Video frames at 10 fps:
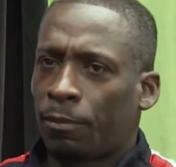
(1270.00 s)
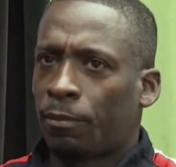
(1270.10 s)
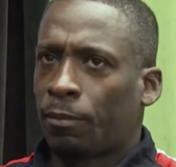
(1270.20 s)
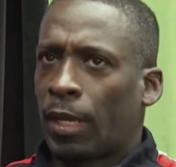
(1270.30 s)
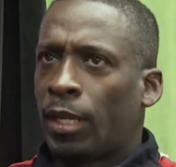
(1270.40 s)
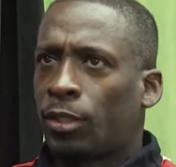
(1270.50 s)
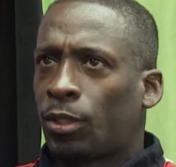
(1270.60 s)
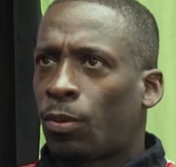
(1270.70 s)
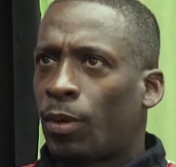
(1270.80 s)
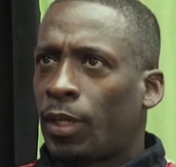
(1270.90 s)
in
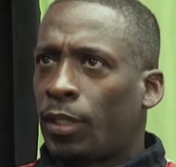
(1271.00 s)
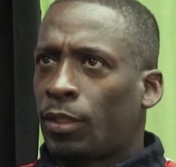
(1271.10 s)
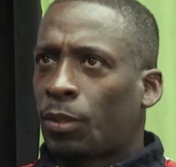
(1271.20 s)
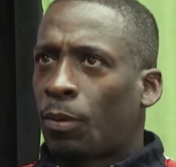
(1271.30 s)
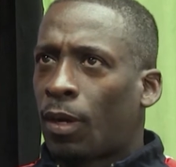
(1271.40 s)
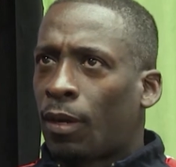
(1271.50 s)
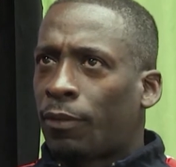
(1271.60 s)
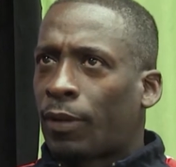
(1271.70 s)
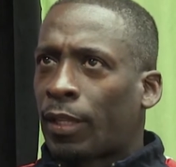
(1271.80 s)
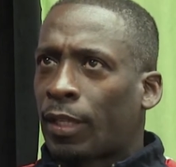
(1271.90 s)

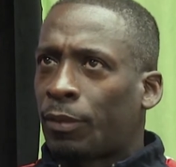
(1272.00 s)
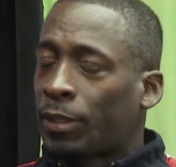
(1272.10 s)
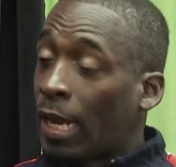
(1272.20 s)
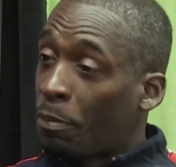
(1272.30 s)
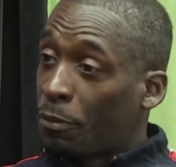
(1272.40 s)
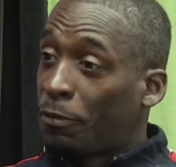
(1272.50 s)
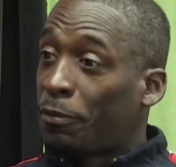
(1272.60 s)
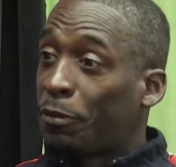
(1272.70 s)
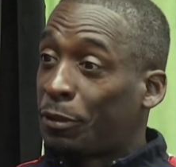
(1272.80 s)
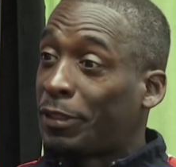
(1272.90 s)
2012, I think it was April
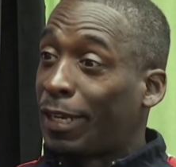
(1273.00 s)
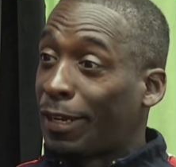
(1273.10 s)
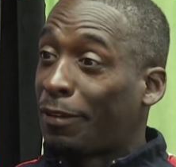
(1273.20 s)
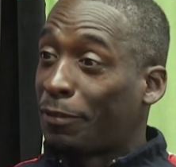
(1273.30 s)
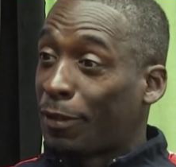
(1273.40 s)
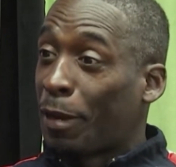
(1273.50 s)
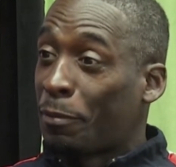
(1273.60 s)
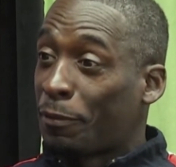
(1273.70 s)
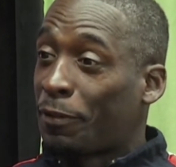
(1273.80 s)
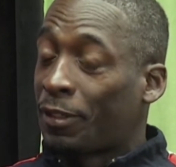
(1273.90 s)
Fool's Day, April
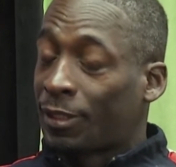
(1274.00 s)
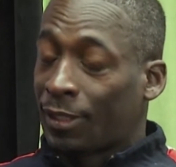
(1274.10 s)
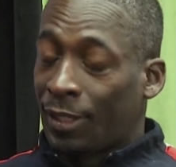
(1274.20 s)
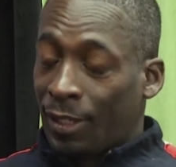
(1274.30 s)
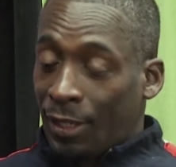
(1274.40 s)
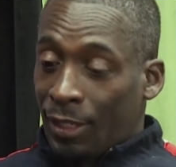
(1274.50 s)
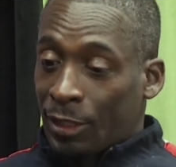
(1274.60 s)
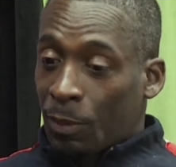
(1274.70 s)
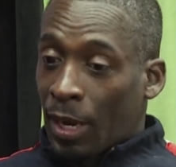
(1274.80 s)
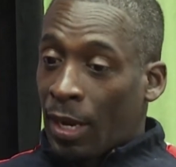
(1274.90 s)
1st, is
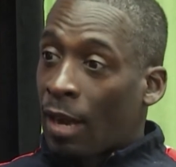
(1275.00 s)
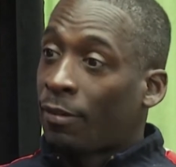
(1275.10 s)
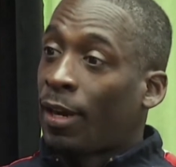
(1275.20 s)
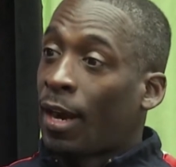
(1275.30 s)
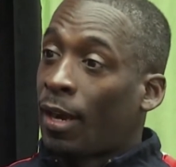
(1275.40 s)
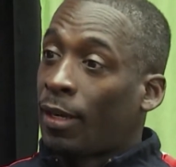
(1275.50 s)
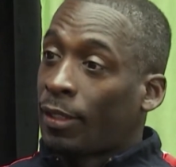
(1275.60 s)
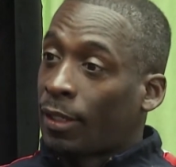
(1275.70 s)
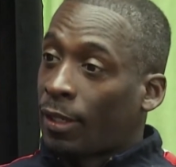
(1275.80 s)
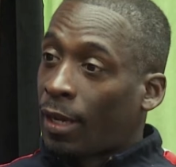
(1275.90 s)
when I got rehired
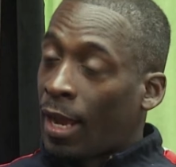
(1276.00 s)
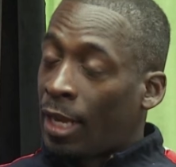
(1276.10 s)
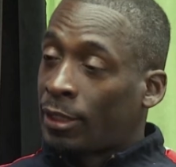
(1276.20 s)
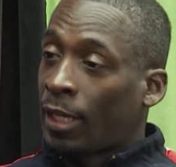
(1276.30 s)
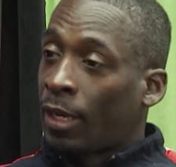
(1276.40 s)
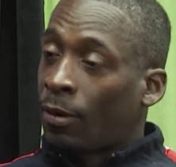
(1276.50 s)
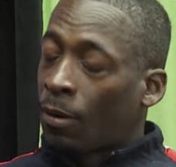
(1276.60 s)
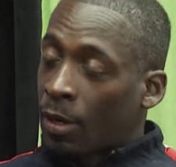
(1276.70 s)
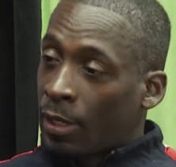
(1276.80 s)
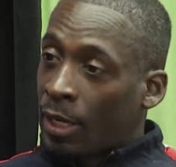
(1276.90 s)
as a
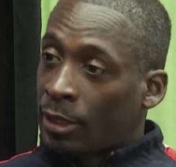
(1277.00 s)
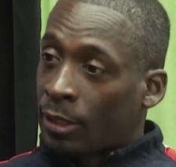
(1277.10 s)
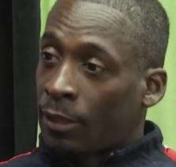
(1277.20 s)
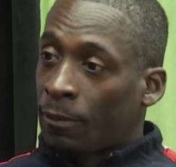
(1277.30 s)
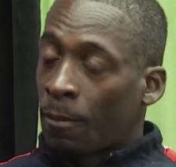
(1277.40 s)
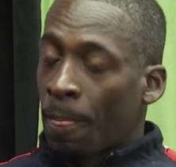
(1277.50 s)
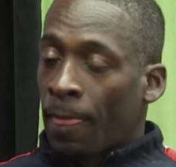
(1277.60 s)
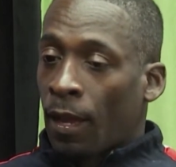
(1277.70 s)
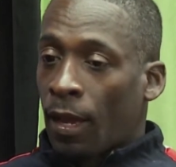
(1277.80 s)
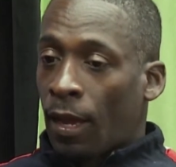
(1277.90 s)
organizer.
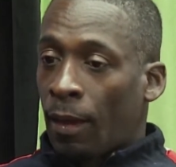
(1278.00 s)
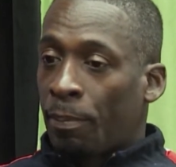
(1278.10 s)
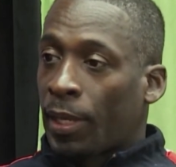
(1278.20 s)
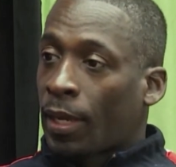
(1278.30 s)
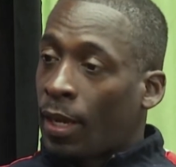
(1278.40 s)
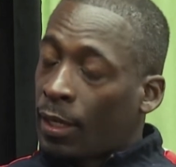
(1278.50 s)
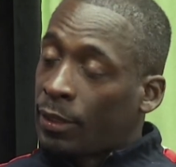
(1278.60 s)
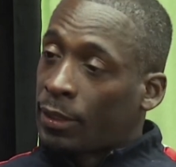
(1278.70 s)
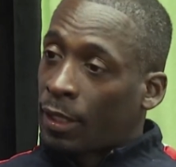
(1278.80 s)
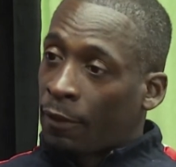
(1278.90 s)

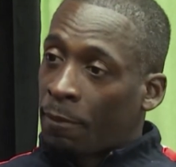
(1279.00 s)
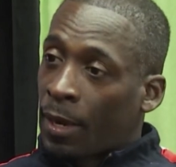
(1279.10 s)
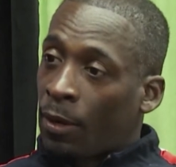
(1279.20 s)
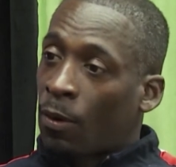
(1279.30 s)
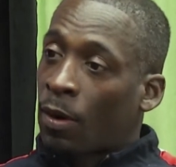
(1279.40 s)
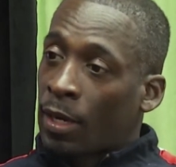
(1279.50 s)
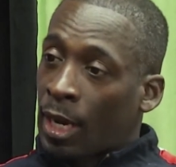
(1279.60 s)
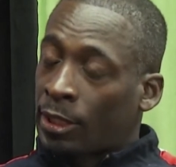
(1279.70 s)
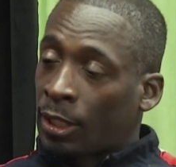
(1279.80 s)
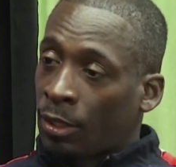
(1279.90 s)
Because of my
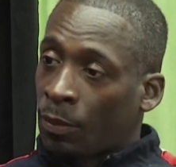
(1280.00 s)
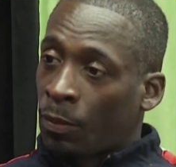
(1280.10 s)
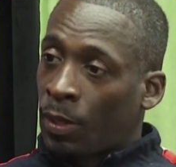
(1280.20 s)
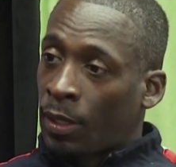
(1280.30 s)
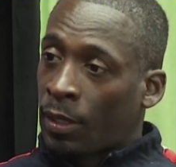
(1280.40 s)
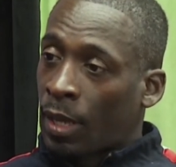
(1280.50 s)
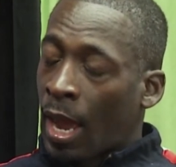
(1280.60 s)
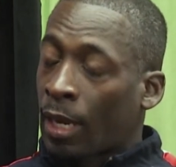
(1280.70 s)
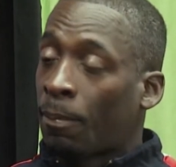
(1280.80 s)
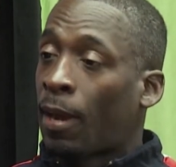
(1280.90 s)
organizing with
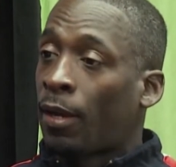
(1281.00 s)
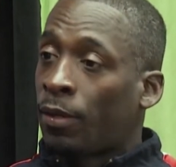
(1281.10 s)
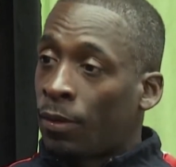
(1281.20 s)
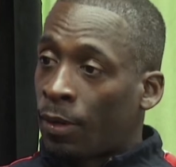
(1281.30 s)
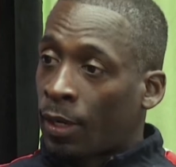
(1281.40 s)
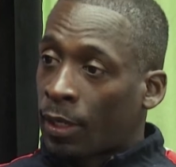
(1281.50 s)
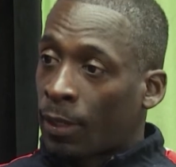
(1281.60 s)
Occupy Newark,